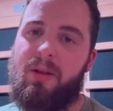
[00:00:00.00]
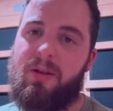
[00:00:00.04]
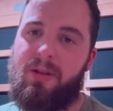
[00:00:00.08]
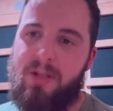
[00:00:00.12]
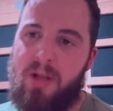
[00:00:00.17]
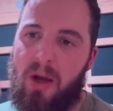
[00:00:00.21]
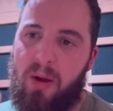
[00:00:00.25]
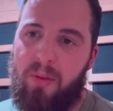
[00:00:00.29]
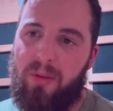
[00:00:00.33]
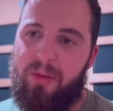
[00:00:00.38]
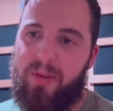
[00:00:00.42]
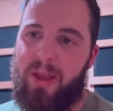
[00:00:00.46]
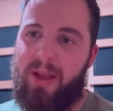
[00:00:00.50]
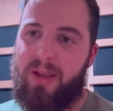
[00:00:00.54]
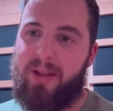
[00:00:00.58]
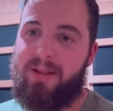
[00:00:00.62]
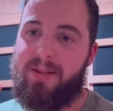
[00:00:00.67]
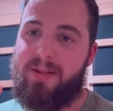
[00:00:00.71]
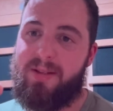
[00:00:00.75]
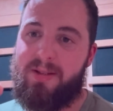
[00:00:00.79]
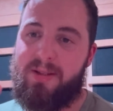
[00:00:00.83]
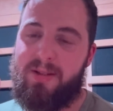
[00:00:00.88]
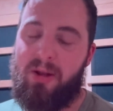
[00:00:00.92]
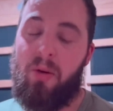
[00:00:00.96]
Don't
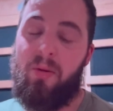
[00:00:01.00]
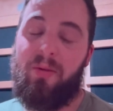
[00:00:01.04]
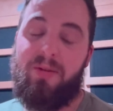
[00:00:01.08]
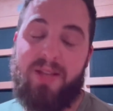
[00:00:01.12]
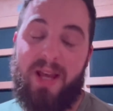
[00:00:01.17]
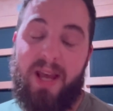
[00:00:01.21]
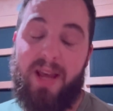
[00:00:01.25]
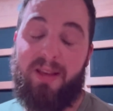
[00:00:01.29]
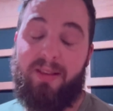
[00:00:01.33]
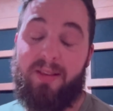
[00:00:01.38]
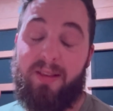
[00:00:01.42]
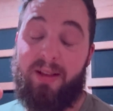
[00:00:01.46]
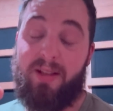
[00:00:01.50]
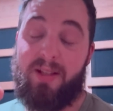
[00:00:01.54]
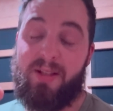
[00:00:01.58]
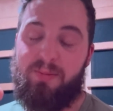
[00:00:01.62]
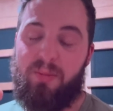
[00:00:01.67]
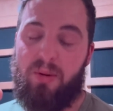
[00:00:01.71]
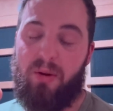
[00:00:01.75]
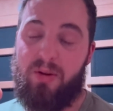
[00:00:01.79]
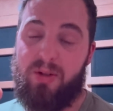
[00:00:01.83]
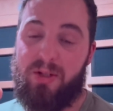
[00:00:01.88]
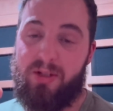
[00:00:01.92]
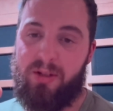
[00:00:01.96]
take things
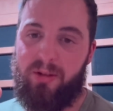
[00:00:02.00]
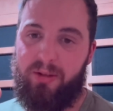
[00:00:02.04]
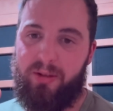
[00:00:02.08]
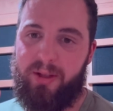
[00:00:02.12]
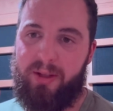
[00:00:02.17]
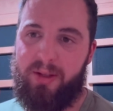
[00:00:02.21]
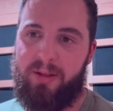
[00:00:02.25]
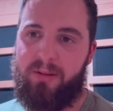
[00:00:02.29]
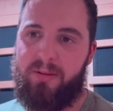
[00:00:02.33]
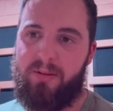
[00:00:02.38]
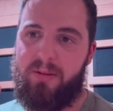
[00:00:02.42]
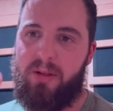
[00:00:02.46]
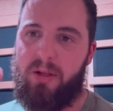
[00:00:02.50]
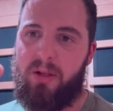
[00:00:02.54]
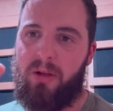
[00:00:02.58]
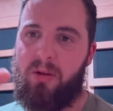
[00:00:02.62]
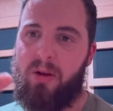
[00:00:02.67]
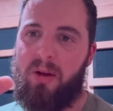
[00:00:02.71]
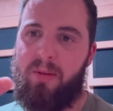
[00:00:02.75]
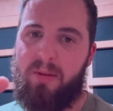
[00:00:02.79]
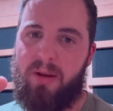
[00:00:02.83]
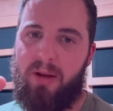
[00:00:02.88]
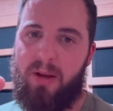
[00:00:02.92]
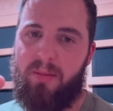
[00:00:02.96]
personally.
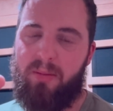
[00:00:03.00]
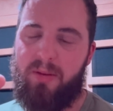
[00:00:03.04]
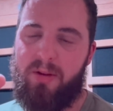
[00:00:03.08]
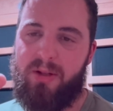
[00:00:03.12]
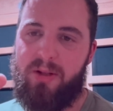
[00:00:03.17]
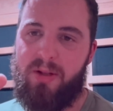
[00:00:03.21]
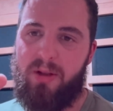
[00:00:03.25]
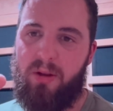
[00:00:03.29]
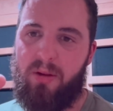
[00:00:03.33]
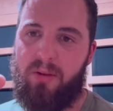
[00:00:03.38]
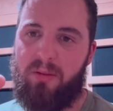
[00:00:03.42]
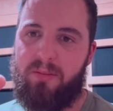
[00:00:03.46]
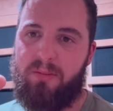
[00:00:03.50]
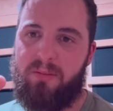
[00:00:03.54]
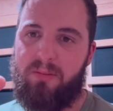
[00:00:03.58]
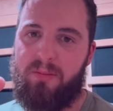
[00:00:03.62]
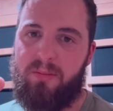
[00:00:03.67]
Agreement number 2.